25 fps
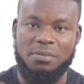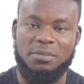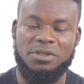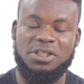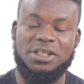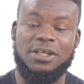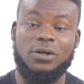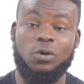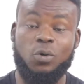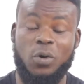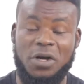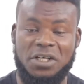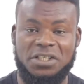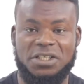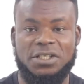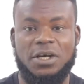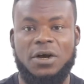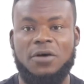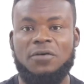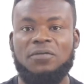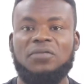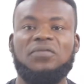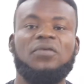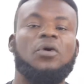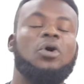sequence
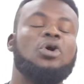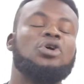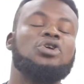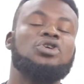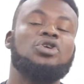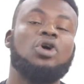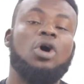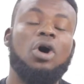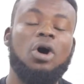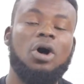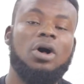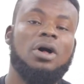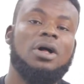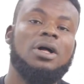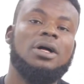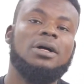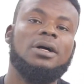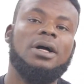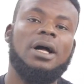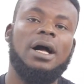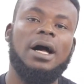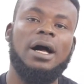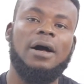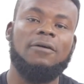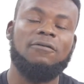for your
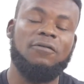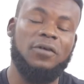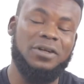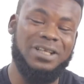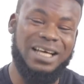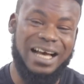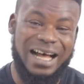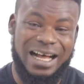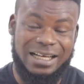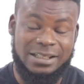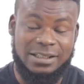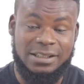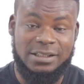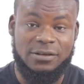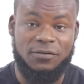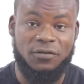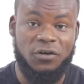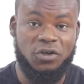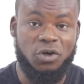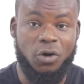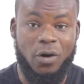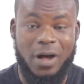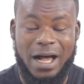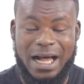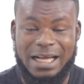
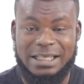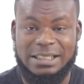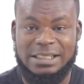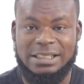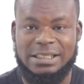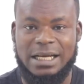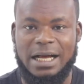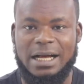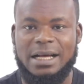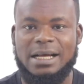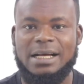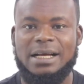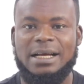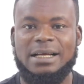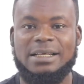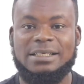answer.